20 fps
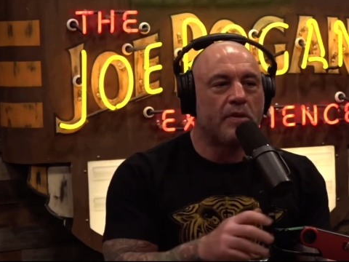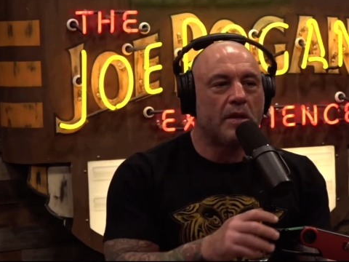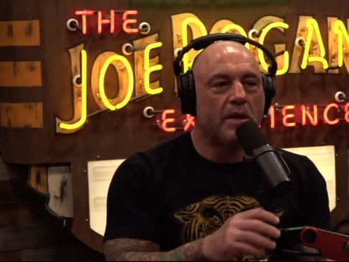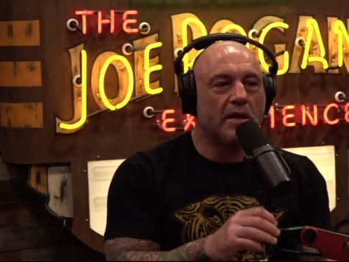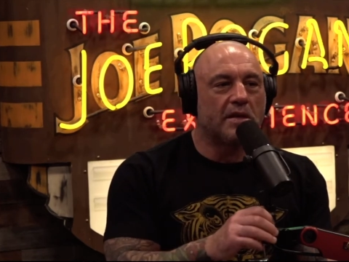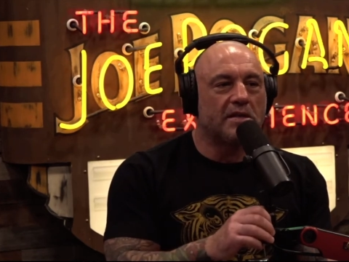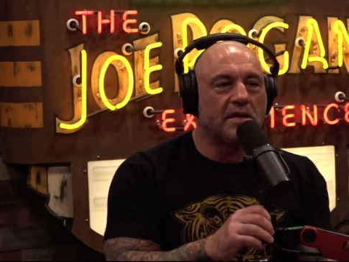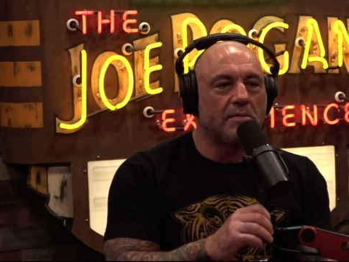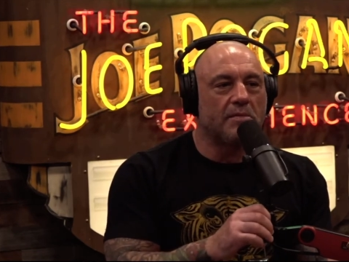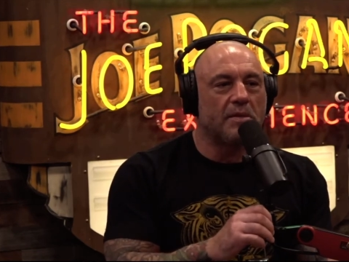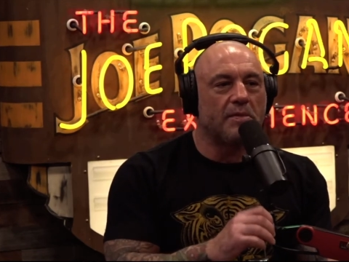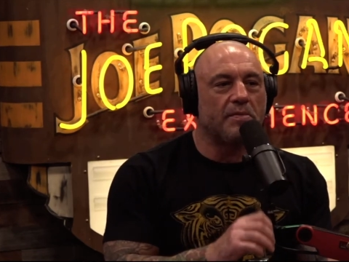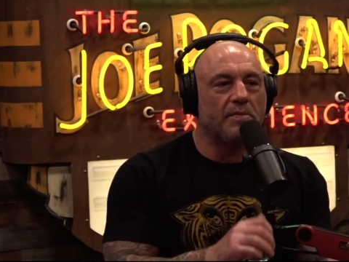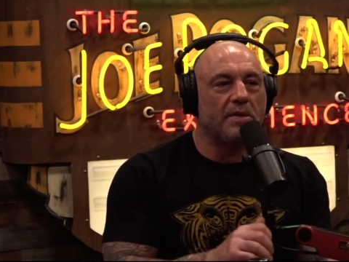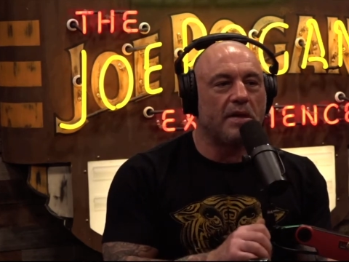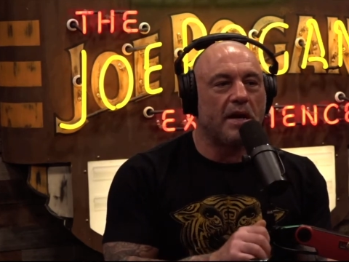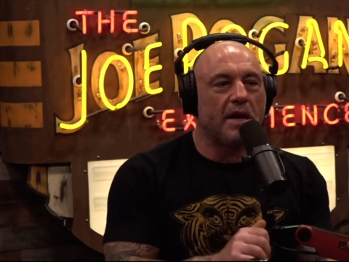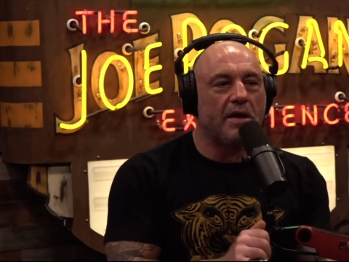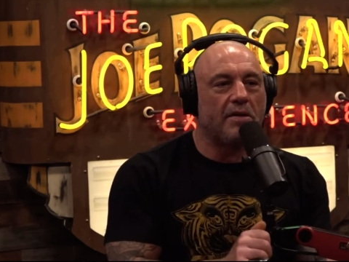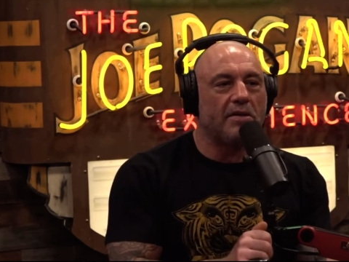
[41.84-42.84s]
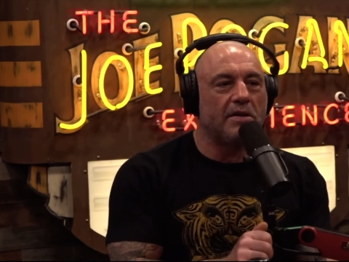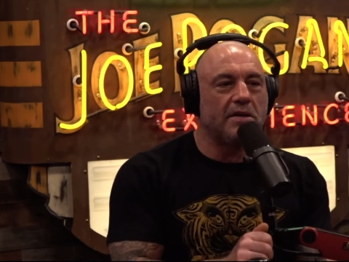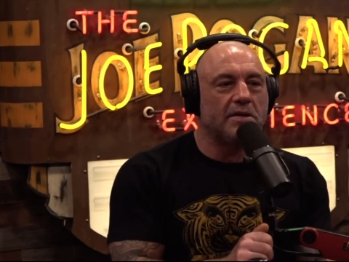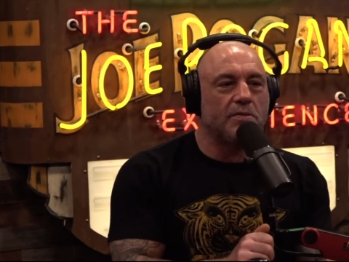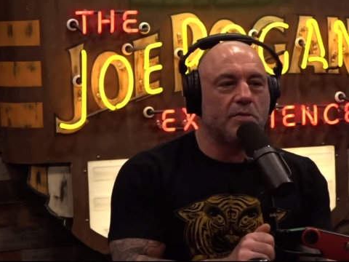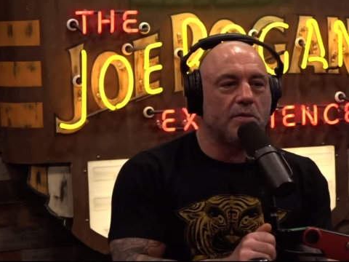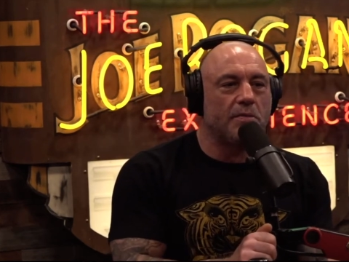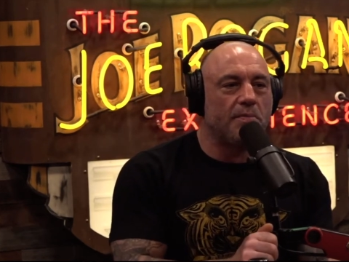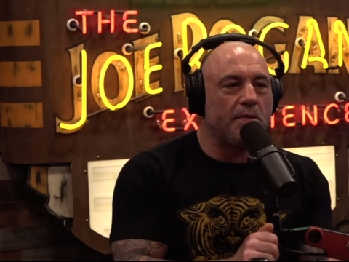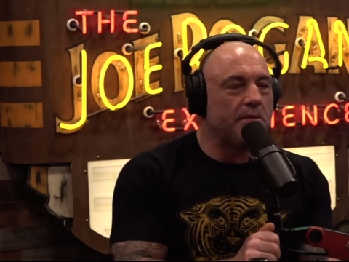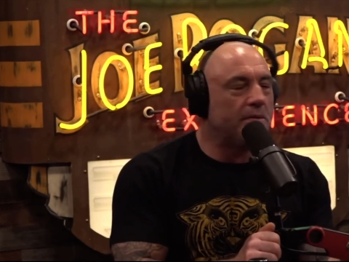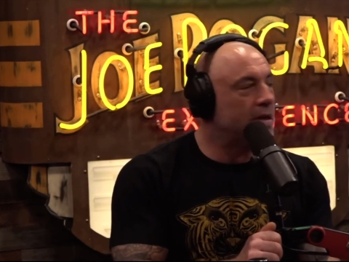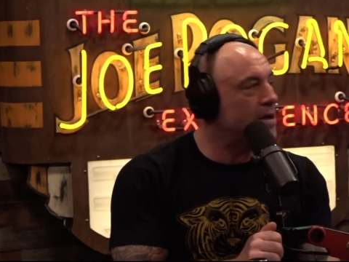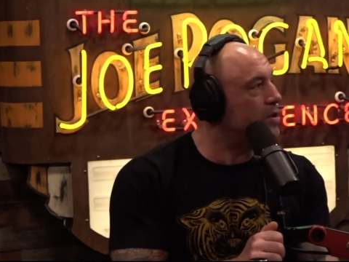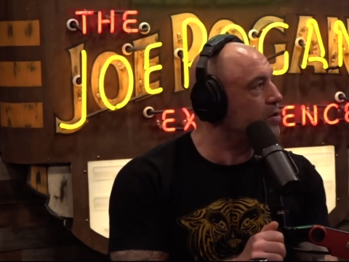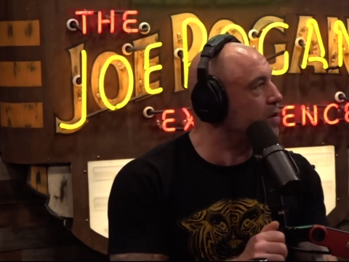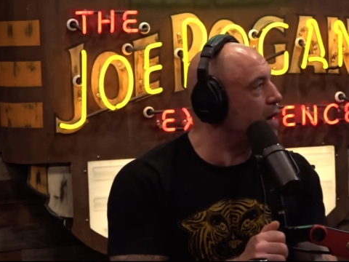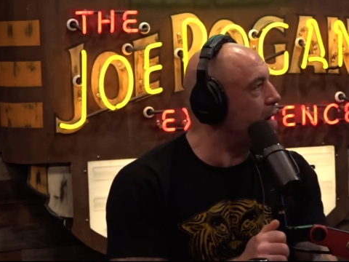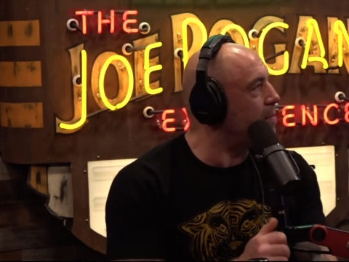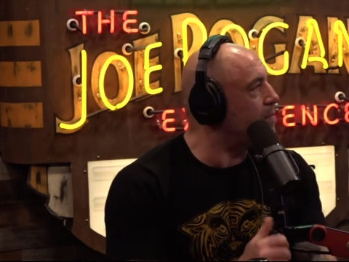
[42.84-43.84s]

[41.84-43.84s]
like some of the areas where people get dropped